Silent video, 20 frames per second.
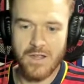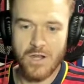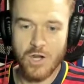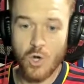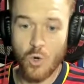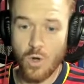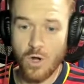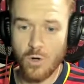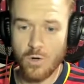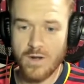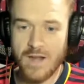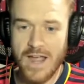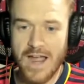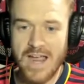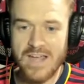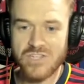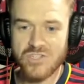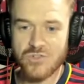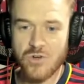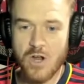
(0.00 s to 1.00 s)
Quote,
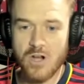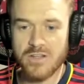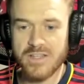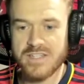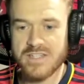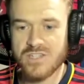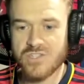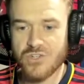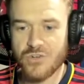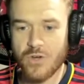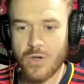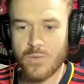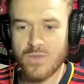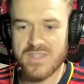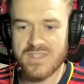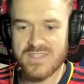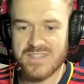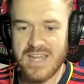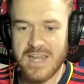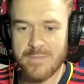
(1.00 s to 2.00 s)
I strongly disagree with
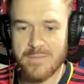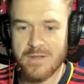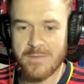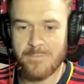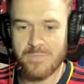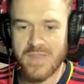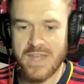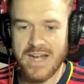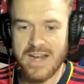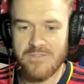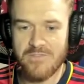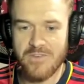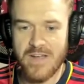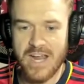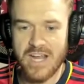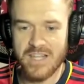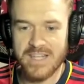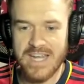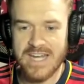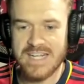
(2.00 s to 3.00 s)
the statement that I
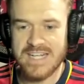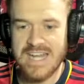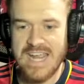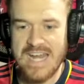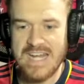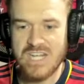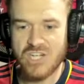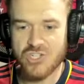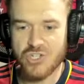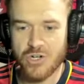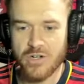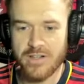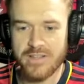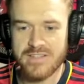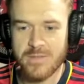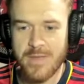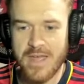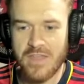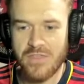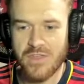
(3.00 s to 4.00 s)
violated any
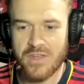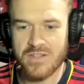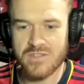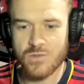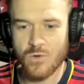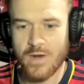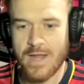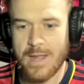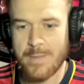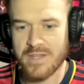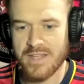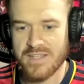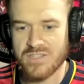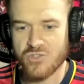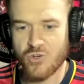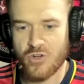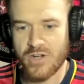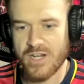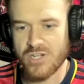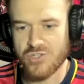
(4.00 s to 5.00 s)
journalism ethics or
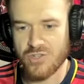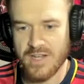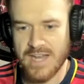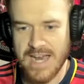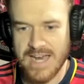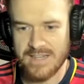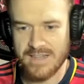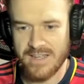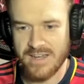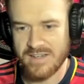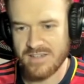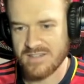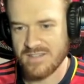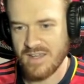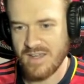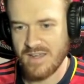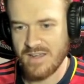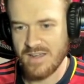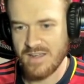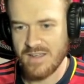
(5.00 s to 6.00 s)
MLS credential guidelines.
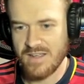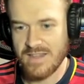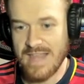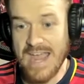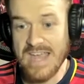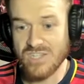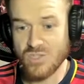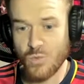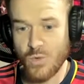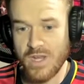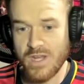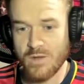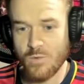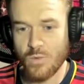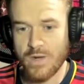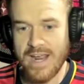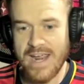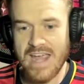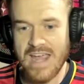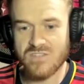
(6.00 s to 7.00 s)
Last week,
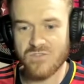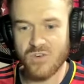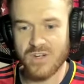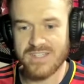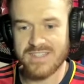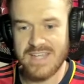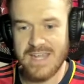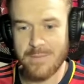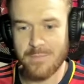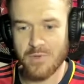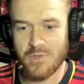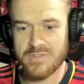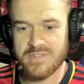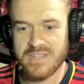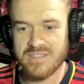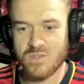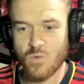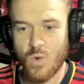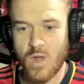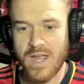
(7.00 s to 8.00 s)
when I asked for examples
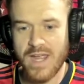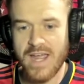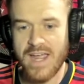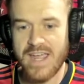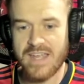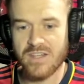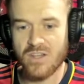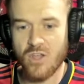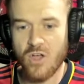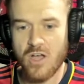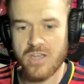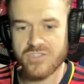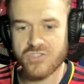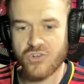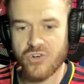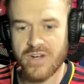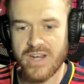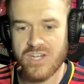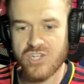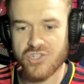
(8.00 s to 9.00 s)
as to why I had
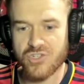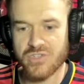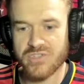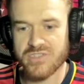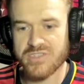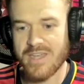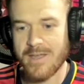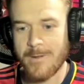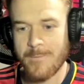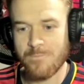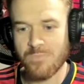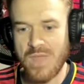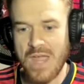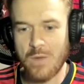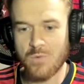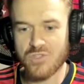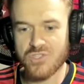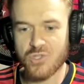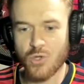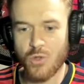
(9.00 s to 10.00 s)
lost credentials, I
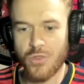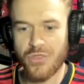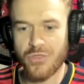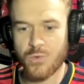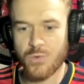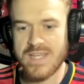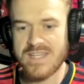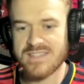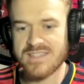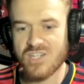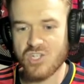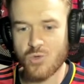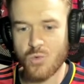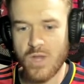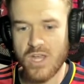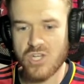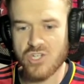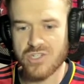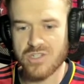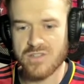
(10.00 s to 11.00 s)
was told three
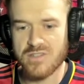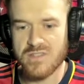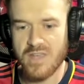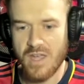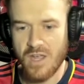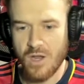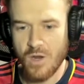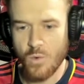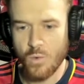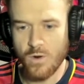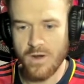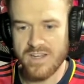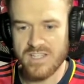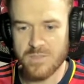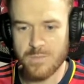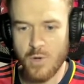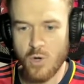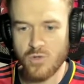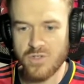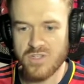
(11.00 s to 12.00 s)
situations where I
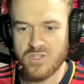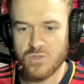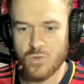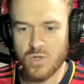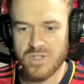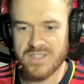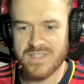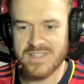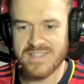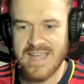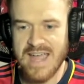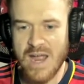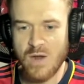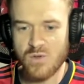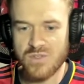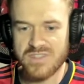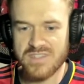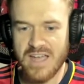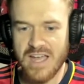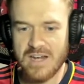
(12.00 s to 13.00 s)
spoke to sources
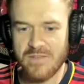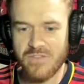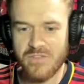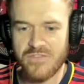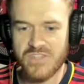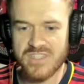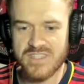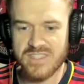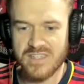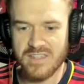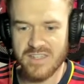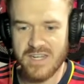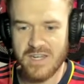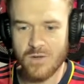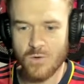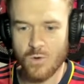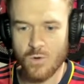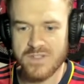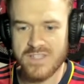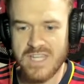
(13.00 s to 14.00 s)
outside of the
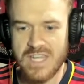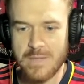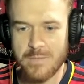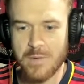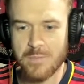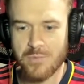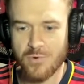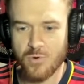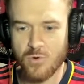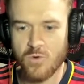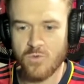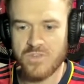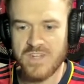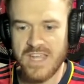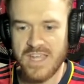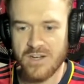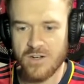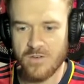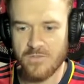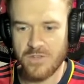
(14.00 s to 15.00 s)
facility or team approved
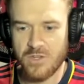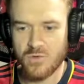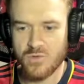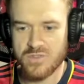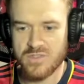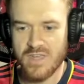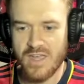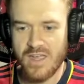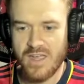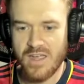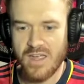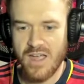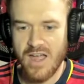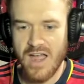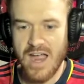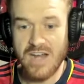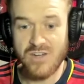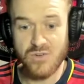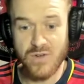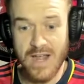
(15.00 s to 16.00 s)
interviews.
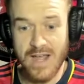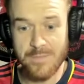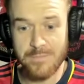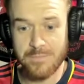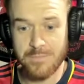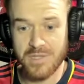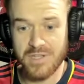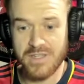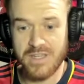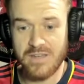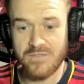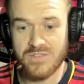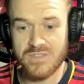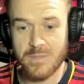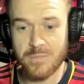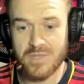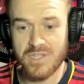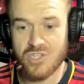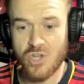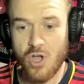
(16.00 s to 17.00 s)
I do not believe
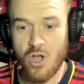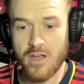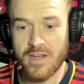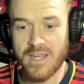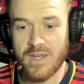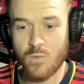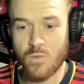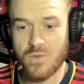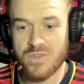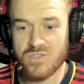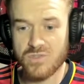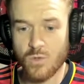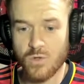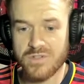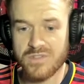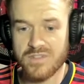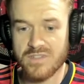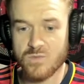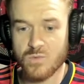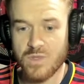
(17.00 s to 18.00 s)
simply talking with
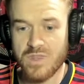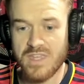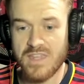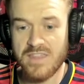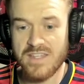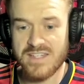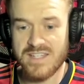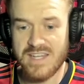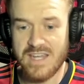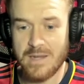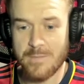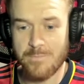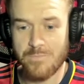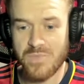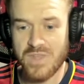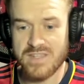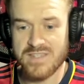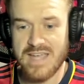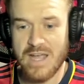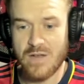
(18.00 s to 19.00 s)
sources within the team
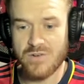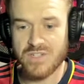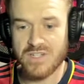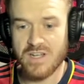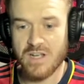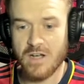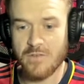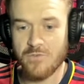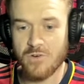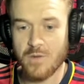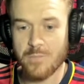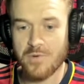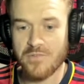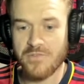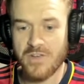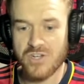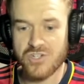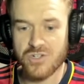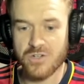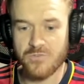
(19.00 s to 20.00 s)
is how to cover a
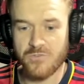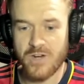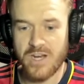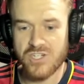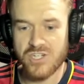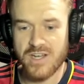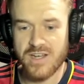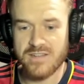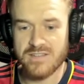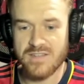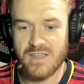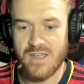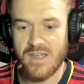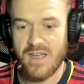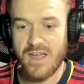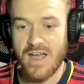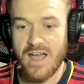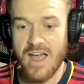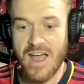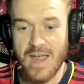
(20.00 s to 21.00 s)
professional franchise.
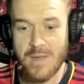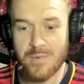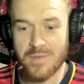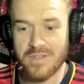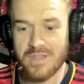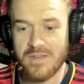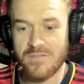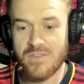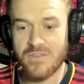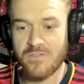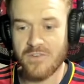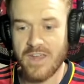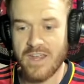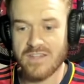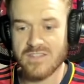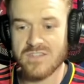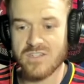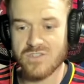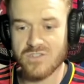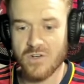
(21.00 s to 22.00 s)
I believe the
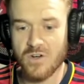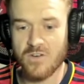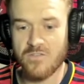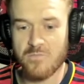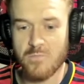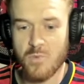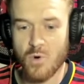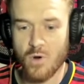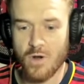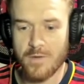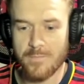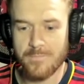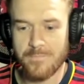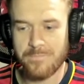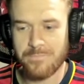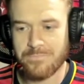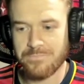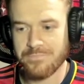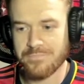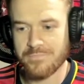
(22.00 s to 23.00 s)
fans deserve more.
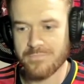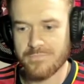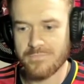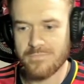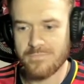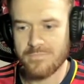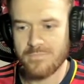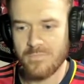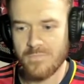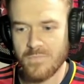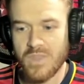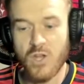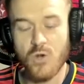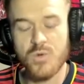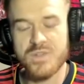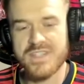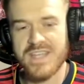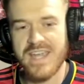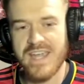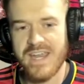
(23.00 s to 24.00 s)
There
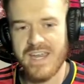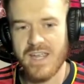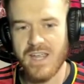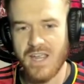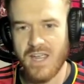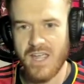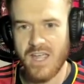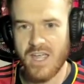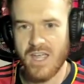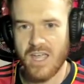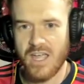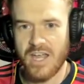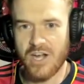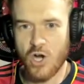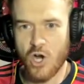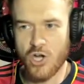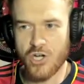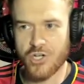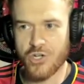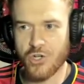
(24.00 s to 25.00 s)
was a an
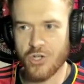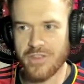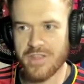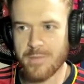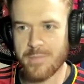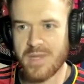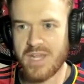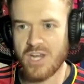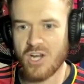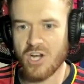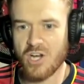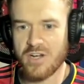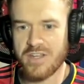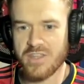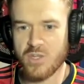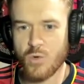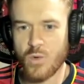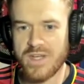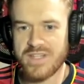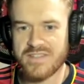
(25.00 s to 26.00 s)
article that appeared in
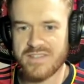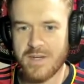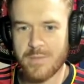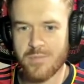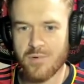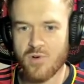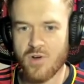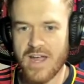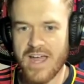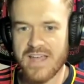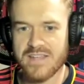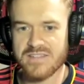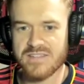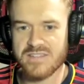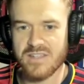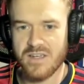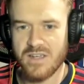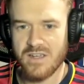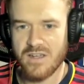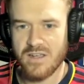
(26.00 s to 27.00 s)
the Queen City
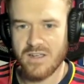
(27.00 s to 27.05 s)
Press